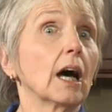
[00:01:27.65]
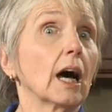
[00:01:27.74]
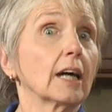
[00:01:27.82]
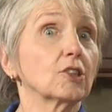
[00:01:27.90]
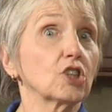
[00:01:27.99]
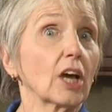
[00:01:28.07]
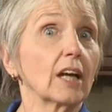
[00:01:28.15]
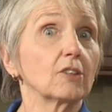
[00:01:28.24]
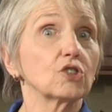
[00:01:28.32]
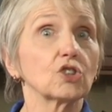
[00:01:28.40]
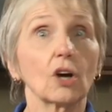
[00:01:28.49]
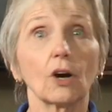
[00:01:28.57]
a
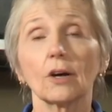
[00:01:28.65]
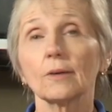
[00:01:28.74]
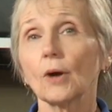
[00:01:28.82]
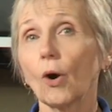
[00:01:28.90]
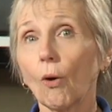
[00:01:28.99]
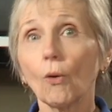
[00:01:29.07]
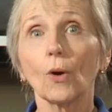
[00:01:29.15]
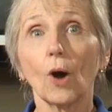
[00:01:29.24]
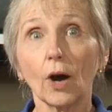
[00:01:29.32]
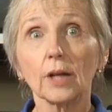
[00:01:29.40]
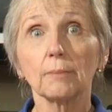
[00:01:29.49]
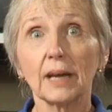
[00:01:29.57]
change jar, or
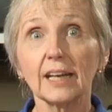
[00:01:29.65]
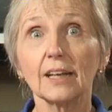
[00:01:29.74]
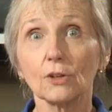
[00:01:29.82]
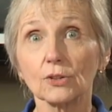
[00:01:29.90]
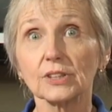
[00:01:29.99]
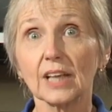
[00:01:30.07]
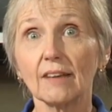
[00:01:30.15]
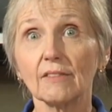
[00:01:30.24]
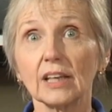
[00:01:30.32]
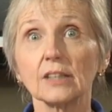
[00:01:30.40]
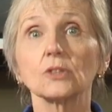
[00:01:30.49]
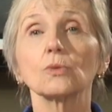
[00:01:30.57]
automating your
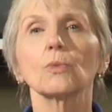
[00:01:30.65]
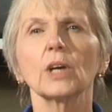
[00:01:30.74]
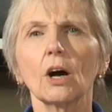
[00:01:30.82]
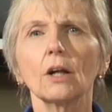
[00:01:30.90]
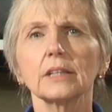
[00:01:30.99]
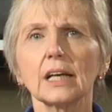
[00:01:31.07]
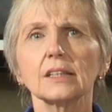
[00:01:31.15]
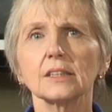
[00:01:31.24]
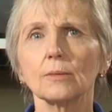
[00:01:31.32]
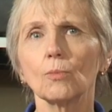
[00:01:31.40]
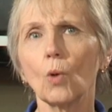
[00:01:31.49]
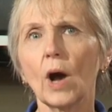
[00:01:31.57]
savings. We all need
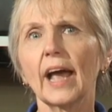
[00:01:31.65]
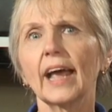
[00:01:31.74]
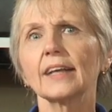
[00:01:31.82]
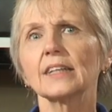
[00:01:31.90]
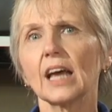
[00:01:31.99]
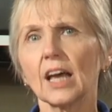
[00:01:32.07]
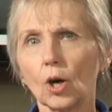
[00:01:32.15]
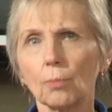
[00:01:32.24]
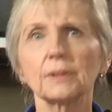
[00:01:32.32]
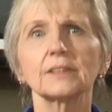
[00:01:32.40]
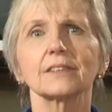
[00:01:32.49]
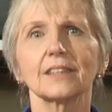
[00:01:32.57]
some way to help
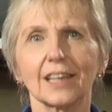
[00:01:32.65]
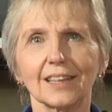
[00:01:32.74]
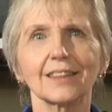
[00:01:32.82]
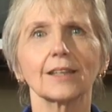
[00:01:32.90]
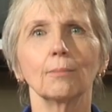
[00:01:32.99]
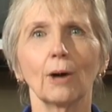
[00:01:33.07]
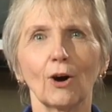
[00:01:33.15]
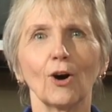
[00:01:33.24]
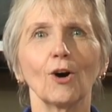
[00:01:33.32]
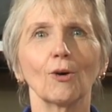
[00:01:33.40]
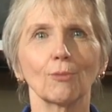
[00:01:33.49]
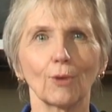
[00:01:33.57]
us get the
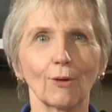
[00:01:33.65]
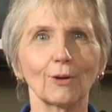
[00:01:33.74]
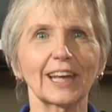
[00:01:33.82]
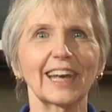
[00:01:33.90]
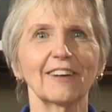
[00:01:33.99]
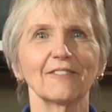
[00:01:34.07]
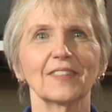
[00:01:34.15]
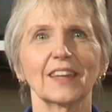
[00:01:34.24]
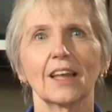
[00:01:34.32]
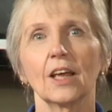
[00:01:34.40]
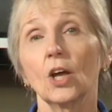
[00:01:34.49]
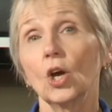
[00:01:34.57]
ball rolling.
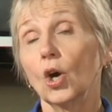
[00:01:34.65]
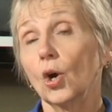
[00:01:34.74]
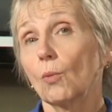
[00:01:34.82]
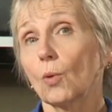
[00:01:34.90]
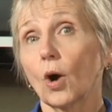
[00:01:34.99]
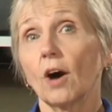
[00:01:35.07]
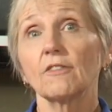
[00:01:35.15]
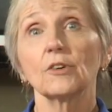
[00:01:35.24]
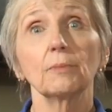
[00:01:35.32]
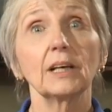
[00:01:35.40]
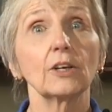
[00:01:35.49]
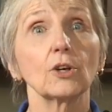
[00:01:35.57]
We're all
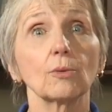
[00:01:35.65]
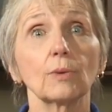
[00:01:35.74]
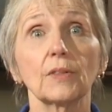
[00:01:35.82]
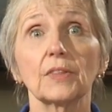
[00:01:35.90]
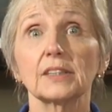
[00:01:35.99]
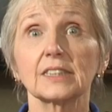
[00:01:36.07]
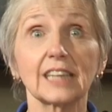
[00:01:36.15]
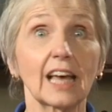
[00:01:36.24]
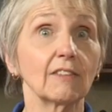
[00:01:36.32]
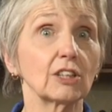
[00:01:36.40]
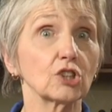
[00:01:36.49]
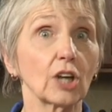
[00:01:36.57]
familiar with the
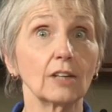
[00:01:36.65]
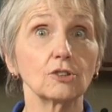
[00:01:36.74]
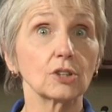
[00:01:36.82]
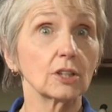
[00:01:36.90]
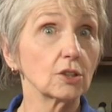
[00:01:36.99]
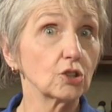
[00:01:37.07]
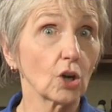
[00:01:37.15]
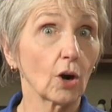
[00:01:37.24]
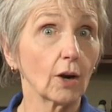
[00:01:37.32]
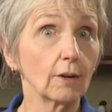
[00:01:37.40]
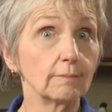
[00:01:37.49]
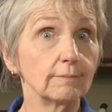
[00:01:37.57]
saving change in a
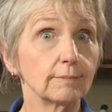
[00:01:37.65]
jar.